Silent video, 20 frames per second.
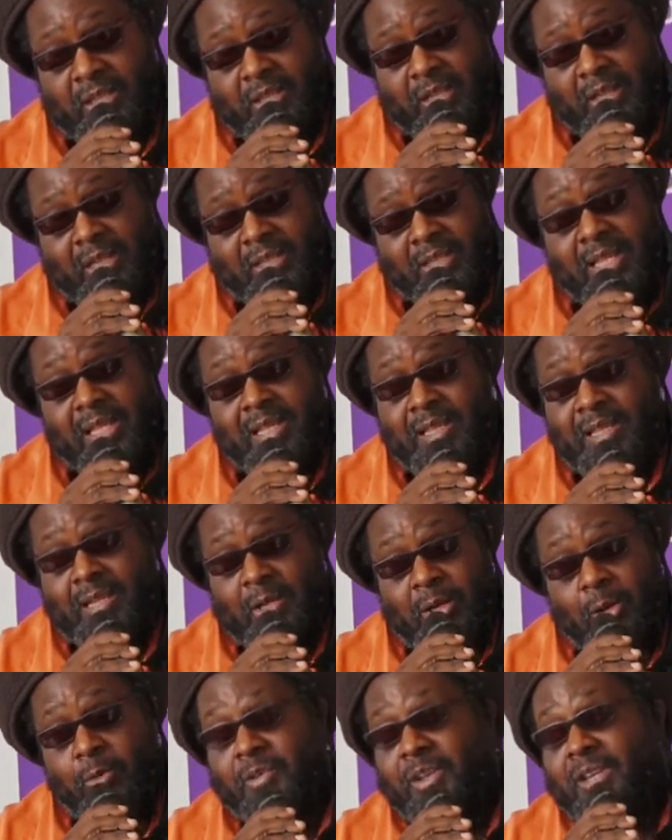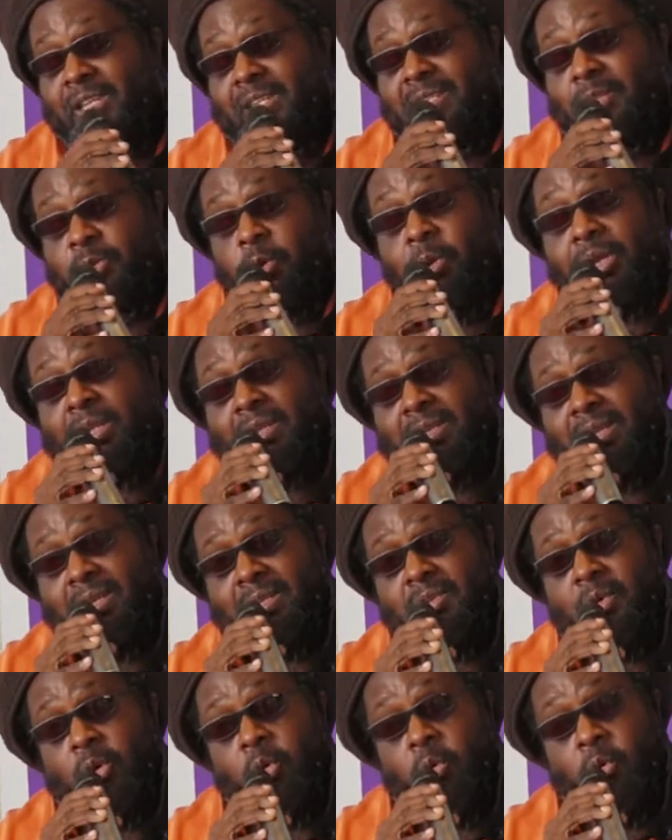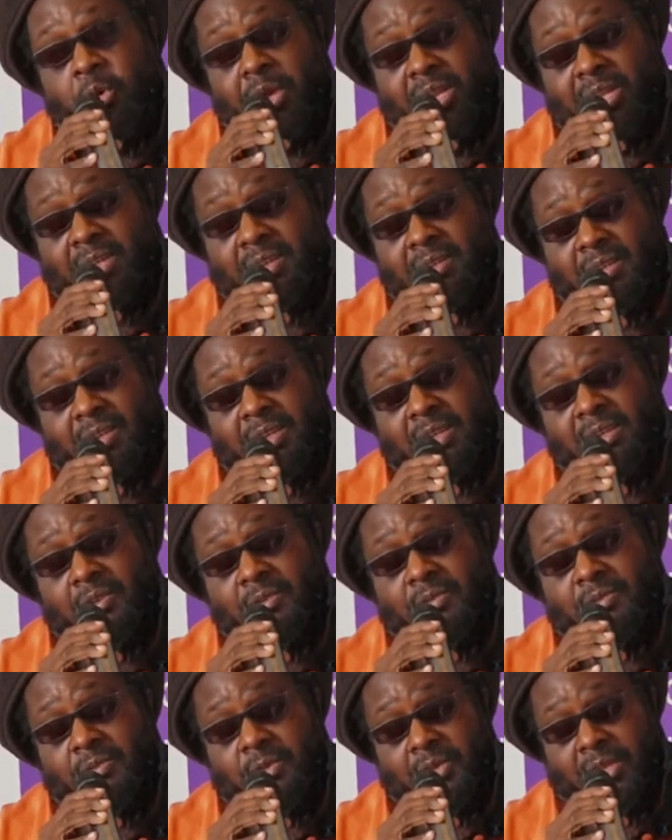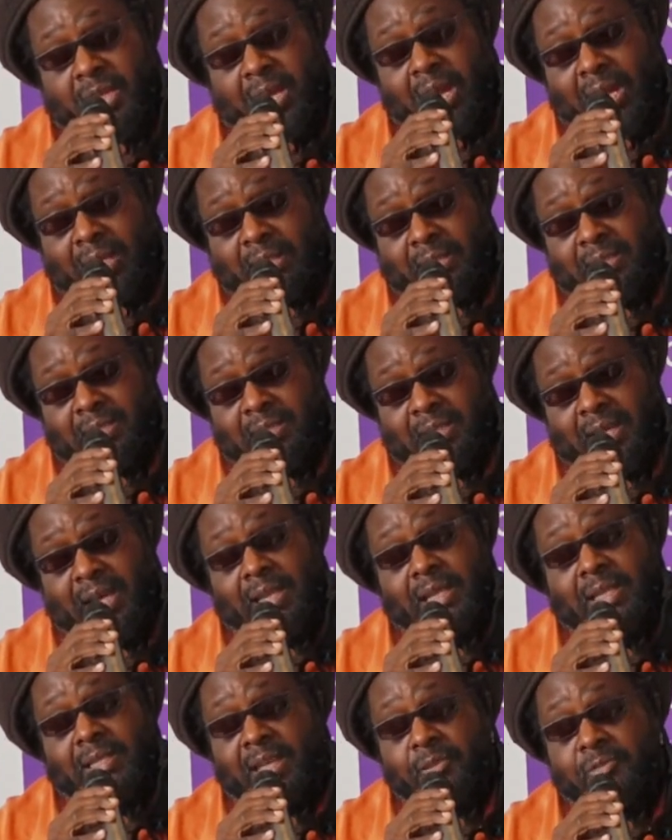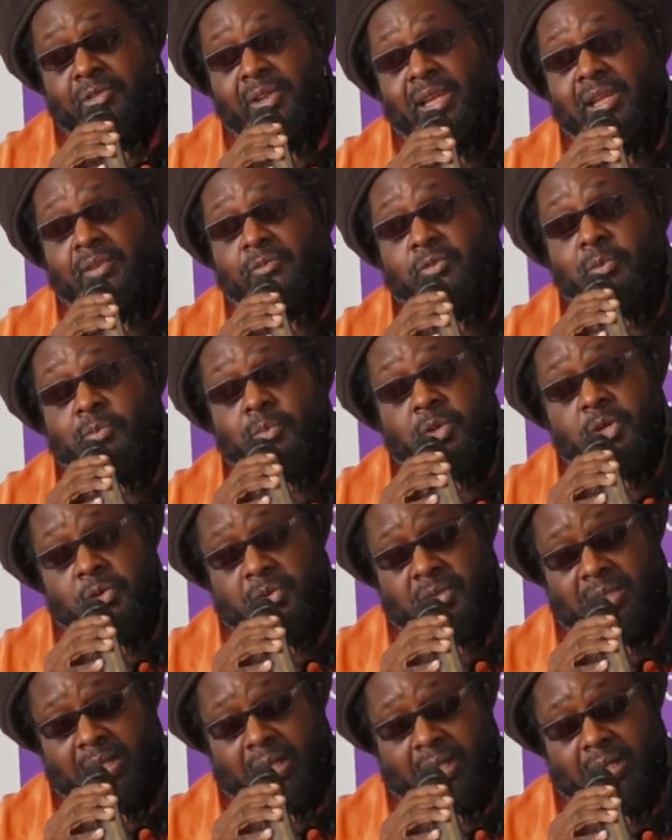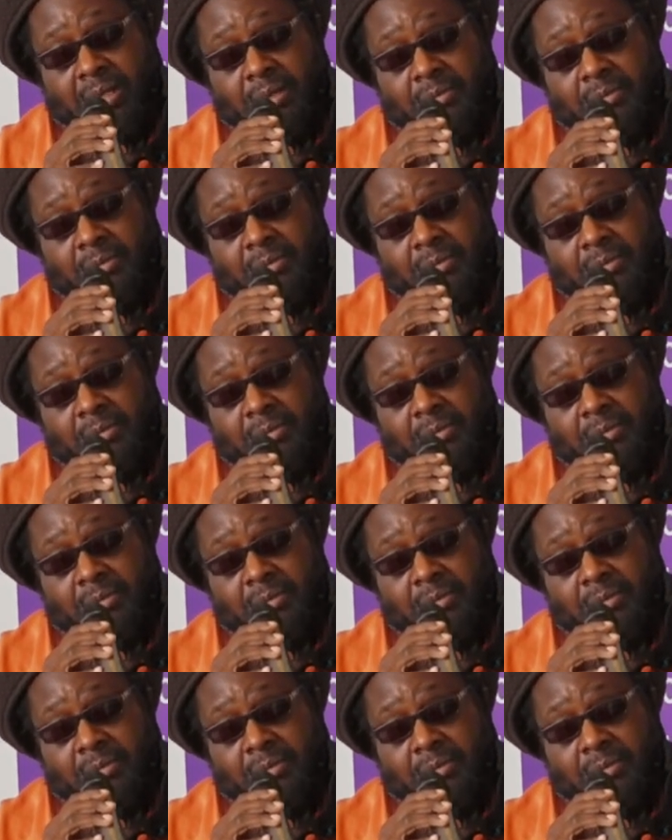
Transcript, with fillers: I think COVID is doing that already for the arts, uh, definitely for music.